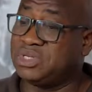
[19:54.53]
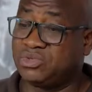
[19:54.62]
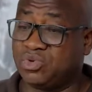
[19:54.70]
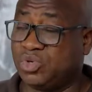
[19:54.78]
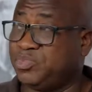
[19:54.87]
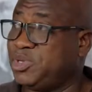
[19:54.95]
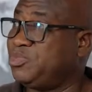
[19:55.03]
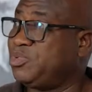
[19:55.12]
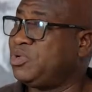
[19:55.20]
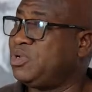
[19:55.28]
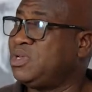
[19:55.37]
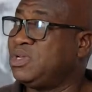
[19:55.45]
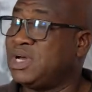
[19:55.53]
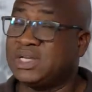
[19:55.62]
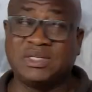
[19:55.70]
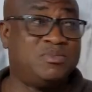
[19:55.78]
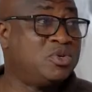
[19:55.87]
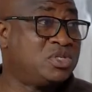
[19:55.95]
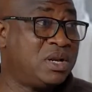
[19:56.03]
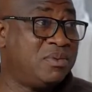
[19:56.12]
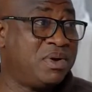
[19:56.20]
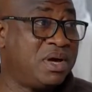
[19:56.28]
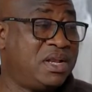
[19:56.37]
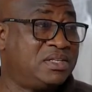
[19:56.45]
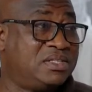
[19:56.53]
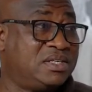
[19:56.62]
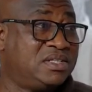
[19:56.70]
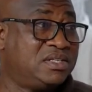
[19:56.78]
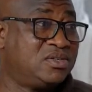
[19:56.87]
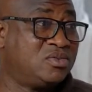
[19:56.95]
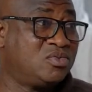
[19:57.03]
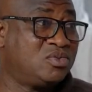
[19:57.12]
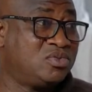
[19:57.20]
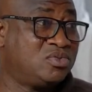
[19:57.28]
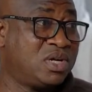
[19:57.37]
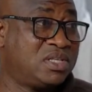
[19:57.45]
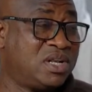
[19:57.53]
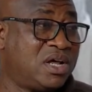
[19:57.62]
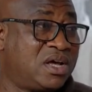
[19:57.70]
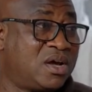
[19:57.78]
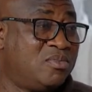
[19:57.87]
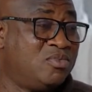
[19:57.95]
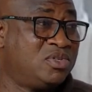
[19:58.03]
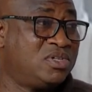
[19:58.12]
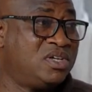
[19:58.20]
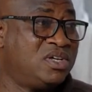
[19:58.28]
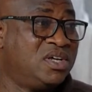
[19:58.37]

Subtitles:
told people, as a Muslim, Allah says in Surah Al-Ankabut,